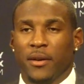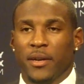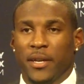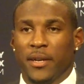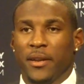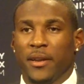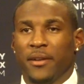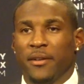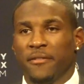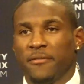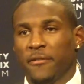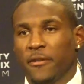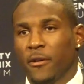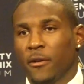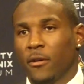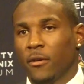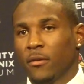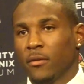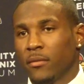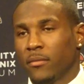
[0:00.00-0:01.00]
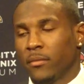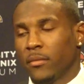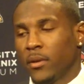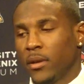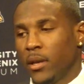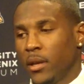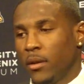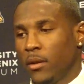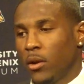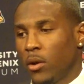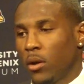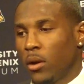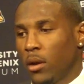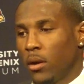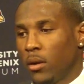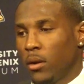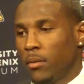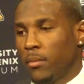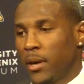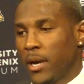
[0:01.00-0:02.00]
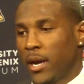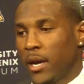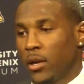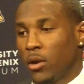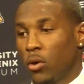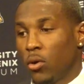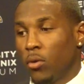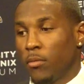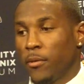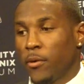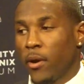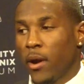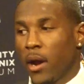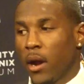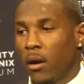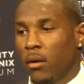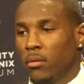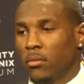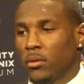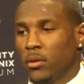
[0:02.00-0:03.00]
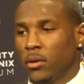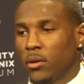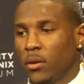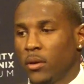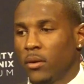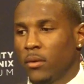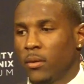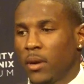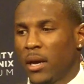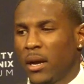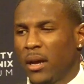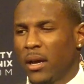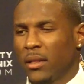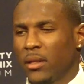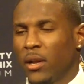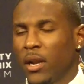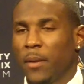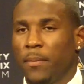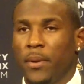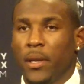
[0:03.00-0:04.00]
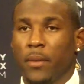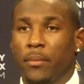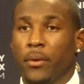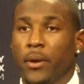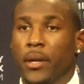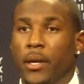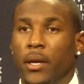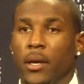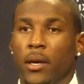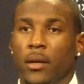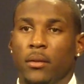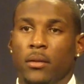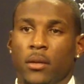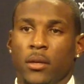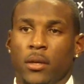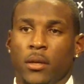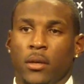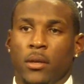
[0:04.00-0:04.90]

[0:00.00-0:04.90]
in the NFL, you know, behind the home crowd, you know, I thought I played pretty good.